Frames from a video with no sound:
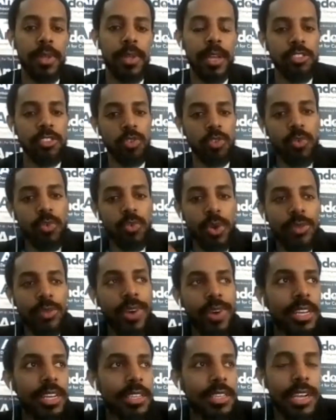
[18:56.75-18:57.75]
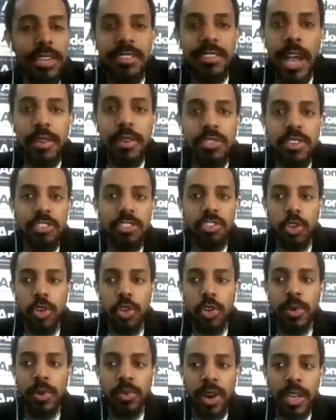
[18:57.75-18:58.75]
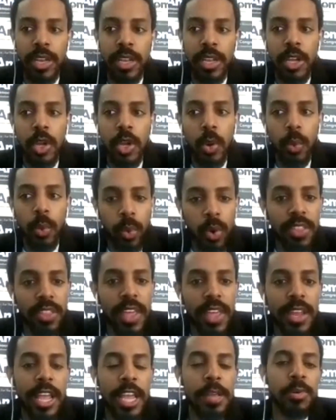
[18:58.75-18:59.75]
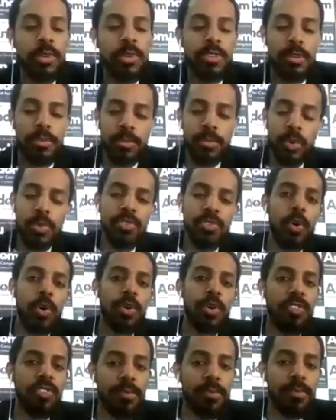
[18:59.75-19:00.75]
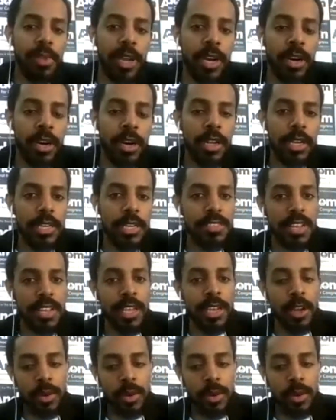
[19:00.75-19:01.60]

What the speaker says: And so if we recognize housing as a human right, we're then able to move forward from there saying, okay,